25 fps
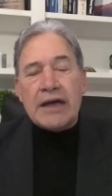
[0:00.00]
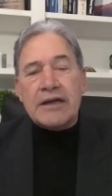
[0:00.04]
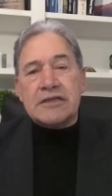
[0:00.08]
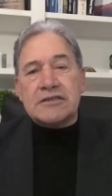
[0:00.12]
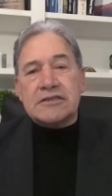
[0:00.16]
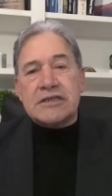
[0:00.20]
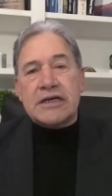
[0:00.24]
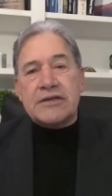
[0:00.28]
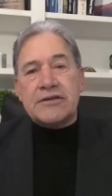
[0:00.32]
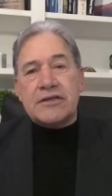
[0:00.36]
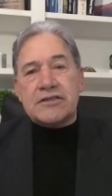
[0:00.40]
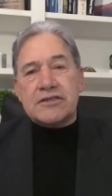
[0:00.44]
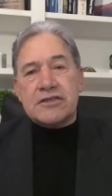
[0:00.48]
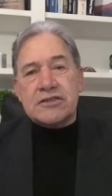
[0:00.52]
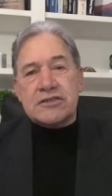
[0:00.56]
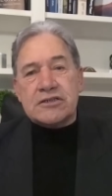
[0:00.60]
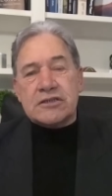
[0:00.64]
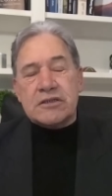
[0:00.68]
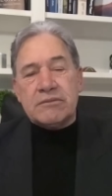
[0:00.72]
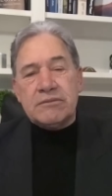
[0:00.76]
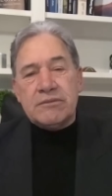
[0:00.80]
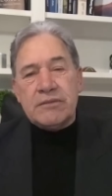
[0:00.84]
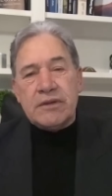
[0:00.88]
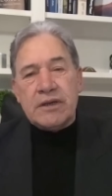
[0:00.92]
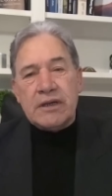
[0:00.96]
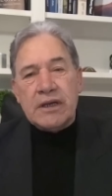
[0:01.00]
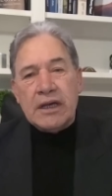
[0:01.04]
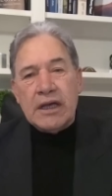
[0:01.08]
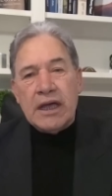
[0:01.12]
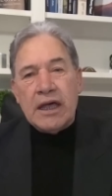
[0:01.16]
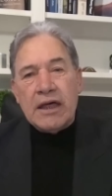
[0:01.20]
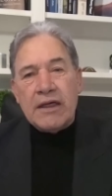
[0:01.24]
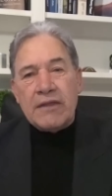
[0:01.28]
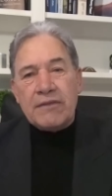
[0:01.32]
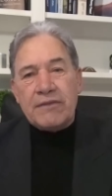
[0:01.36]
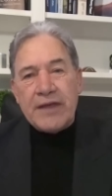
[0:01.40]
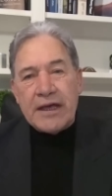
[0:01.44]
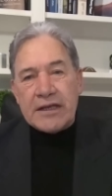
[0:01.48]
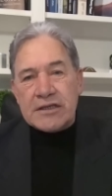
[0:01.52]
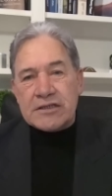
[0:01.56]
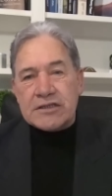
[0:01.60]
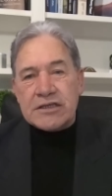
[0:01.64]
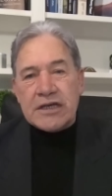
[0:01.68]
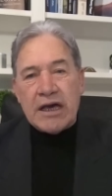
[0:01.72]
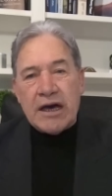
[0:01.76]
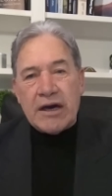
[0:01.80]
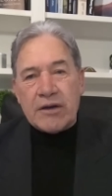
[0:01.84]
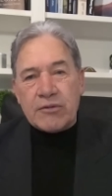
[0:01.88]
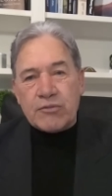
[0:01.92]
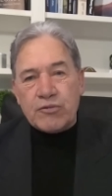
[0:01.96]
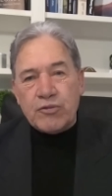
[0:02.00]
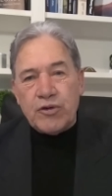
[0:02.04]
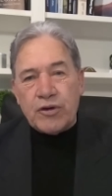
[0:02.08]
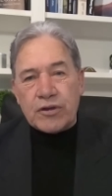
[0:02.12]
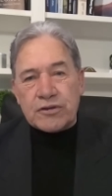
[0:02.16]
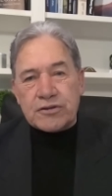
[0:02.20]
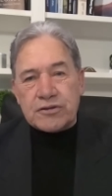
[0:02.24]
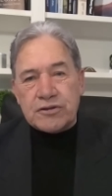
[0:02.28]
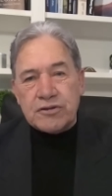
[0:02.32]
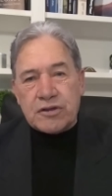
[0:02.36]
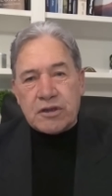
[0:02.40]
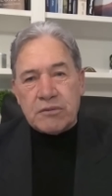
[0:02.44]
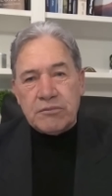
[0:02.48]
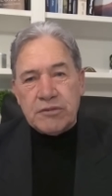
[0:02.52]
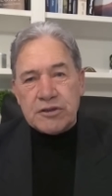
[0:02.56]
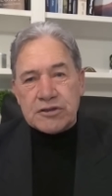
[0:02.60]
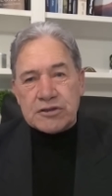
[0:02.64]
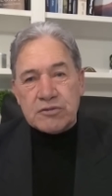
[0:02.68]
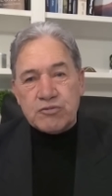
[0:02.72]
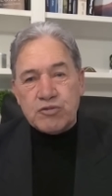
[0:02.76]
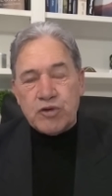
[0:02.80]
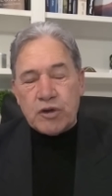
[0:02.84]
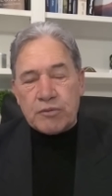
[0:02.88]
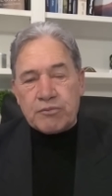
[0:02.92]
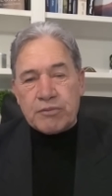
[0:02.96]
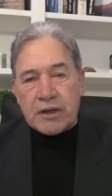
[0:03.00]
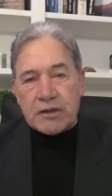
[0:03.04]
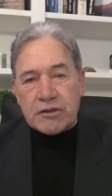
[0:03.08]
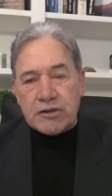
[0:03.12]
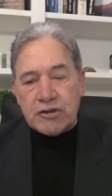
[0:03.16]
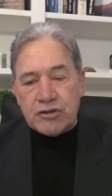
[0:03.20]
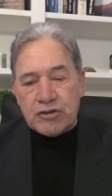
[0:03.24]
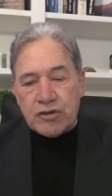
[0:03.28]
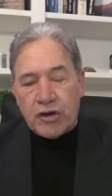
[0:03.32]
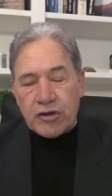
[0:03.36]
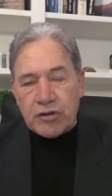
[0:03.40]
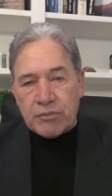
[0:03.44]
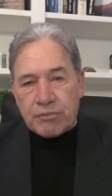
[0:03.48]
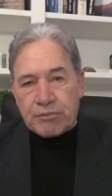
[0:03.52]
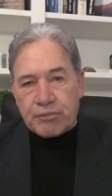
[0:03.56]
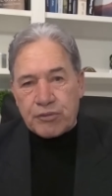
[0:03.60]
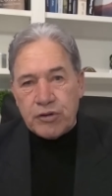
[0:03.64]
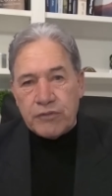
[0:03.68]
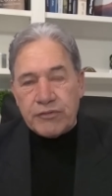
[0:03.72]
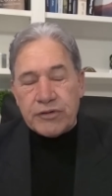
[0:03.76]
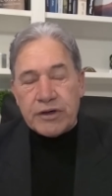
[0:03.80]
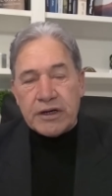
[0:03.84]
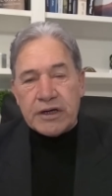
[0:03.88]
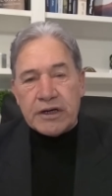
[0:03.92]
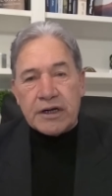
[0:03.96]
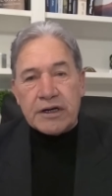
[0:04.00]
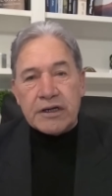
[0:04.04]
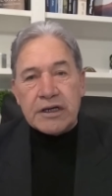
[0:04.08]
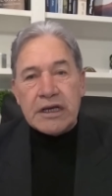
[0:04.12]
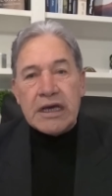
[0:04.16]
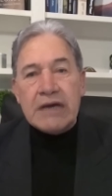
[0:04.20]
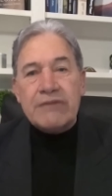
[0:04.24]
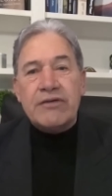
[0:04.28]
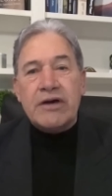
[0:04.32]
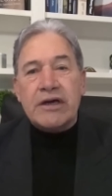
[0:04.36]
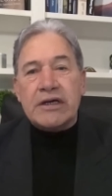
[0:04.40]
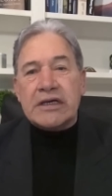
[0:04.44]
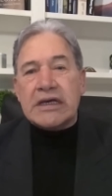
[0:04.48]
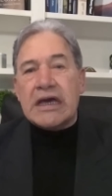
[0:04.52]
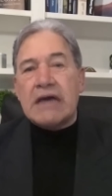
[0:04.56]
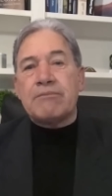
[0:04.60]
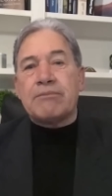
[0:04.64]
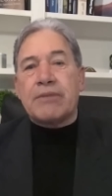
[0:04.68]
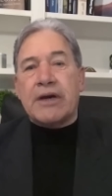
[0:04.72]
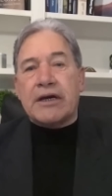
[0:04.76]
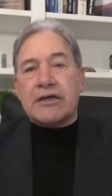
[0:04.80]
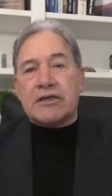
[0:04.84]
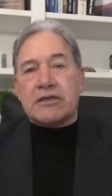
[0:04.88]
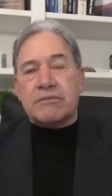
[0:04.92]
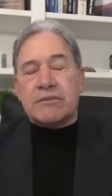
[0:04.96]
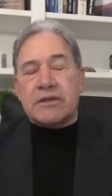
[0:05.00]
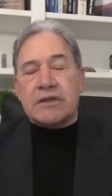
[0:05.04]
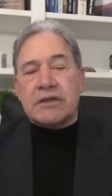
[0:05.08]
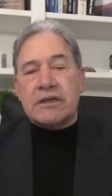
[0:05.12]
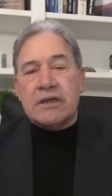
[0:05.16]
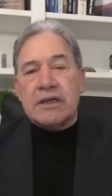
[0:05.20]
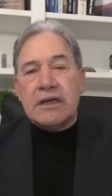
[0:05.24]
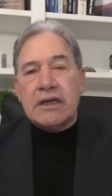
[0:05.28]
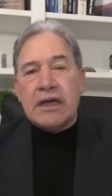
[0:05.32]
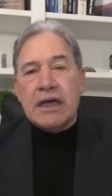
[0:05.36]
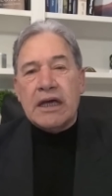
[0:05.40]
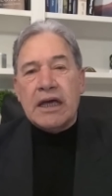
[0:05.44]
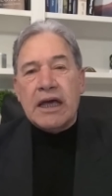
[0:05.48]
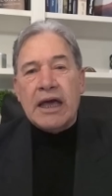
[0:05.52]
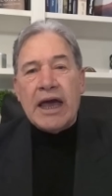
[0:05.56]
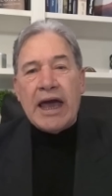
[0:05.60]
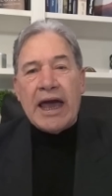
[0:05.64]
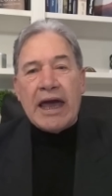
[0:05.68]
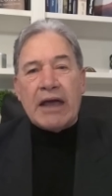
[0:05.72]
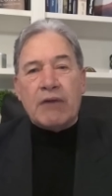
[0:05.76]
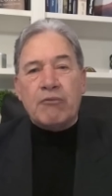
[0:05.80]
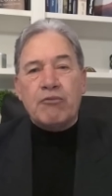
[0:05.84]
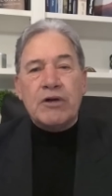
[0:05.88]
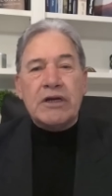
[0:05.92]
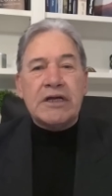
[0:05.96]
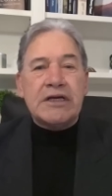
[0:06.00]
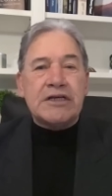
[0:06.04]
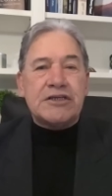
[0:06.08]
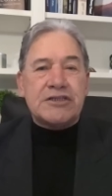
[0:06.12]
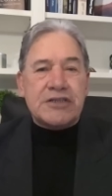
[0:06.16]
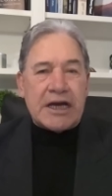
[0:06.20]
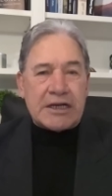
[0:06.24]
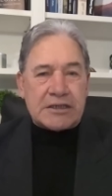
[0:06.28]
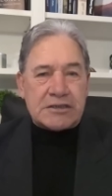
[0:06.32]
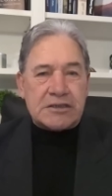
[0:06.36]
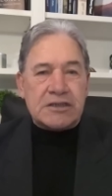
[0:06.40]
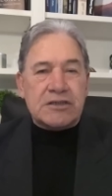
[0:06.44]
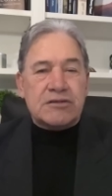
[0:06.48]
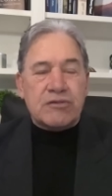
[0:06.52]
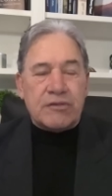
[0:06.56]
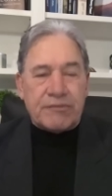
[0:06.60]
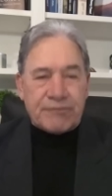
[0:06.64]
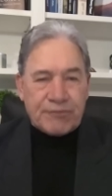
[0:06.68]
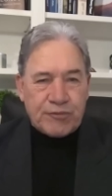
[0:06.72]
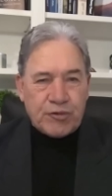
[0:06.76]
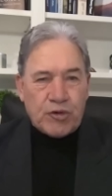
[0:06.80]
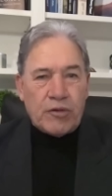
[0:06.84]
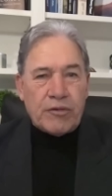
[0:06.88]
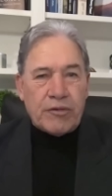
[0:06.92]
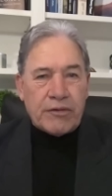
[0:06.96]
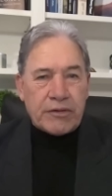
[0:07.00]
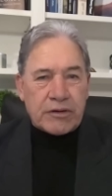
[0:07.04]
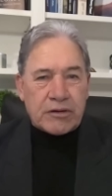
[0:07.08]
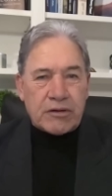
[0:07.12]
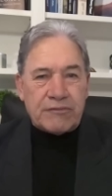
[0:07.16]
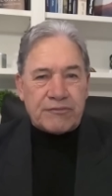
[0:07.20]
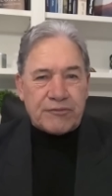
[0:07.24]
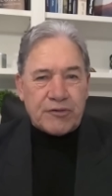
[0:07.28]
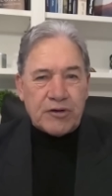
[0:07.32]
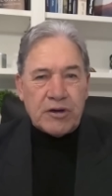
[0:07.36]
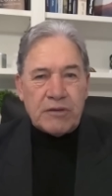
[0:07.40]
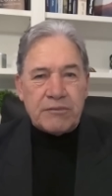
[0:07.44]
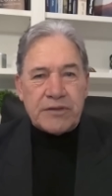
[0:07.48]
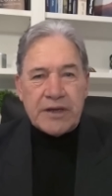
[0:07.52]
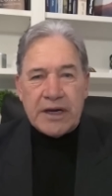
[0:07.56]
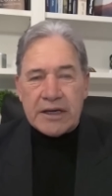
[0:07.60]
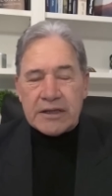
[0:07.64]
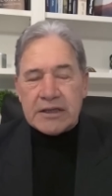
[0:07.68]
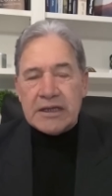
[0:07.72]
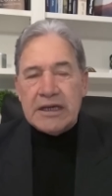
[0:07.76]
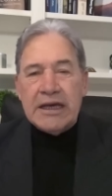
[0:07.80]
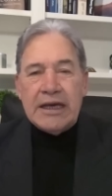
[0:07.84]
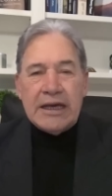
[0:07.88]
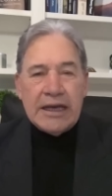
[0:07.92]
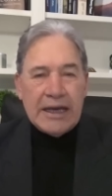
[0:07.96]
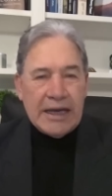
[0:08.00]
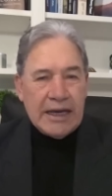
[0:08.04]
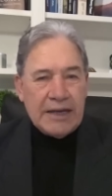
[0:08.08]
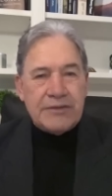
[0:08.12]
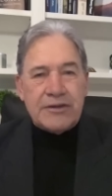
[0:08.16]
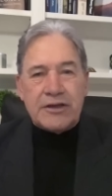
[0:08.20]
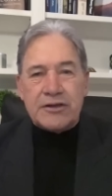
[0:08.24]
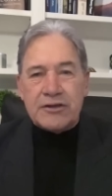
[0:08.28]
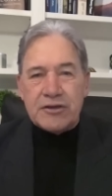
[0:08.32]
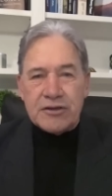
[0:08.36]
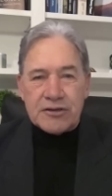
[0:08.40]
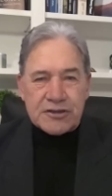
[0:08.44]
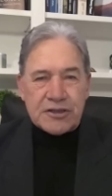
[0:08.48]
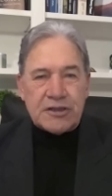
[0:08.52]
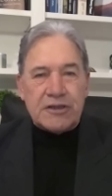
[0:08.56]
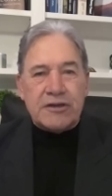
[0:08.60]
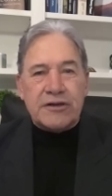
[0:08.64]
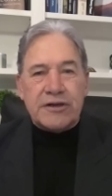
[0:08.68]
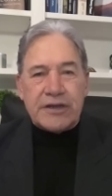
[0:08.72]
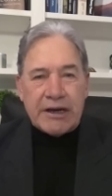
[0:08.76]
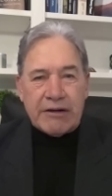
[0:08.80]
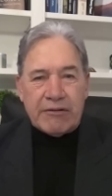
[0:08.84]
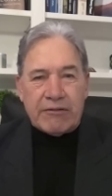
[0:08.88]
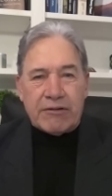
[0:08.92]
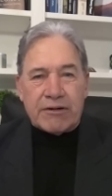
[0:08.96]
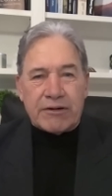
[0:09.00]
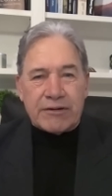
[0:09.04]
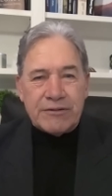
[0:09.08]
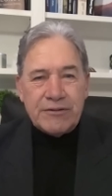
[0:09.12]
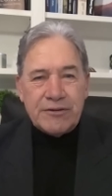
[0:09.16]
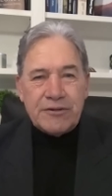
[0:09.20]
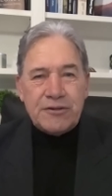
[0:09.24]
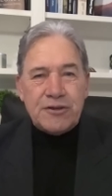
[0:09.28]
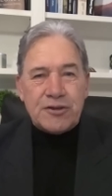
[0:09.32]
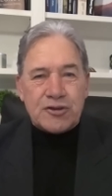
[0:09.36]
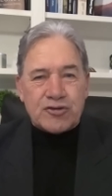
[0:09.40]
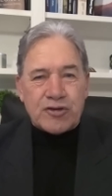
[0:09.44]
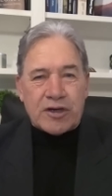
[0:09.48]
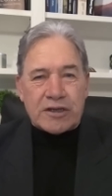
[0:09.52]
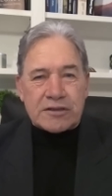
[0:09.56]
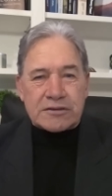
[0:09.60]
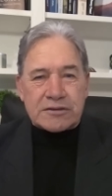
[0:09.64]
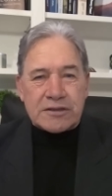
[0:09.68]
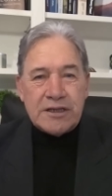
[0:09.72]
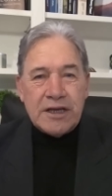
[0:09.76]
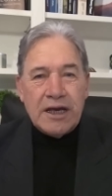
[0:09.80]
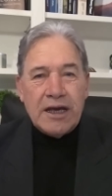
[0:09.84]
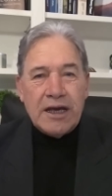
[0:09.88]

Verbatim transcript: understand the system. That's how it works. You commission work, but you don't approve it. And it never came back to me. And Willie Jackson conform, confirmed that in the New Zealand Herald. Okay, mm-hmm. well,